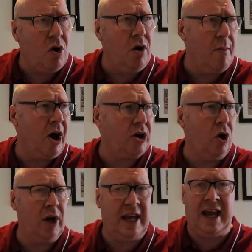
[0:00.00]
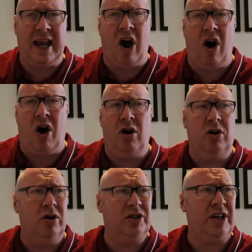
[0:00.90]
Or I might call it ER,
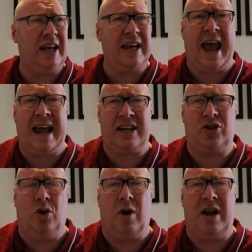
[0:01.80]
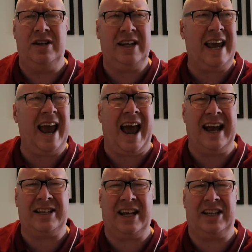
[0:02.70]
or is it EX, or whatever. Is it
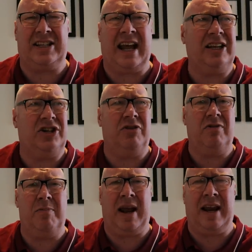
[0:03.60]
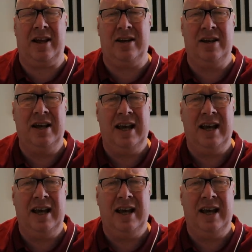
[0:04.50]
EX, Extinction Rebellion?